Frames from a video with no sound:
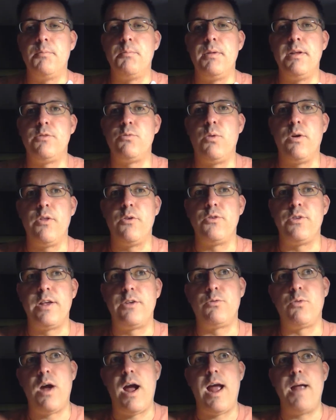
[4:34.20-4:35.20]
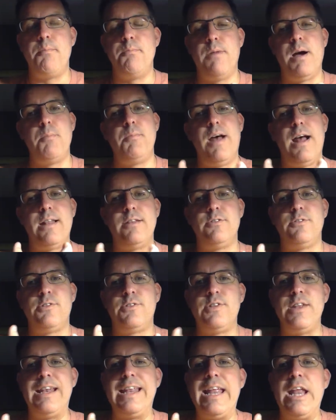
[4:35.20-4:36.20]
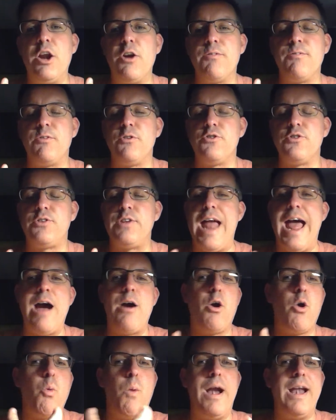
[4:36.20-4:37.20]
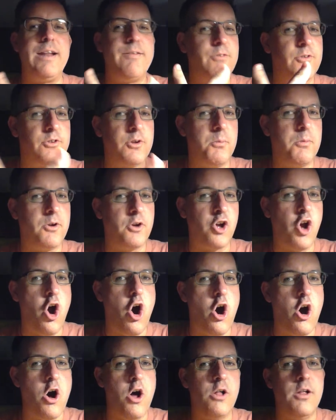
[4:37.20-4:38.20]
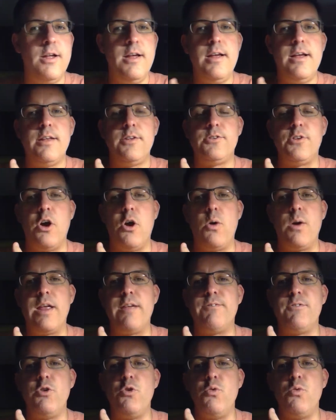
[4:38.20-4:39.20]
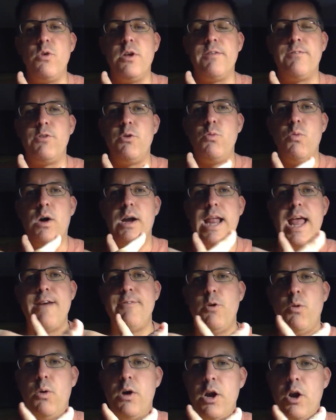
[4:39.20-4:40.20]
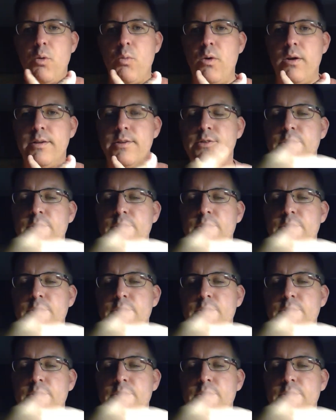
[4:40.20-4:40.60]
It's one of those things where I'm not sitting here for just an hour waiting for someone to call. So if you want to have a one-on-one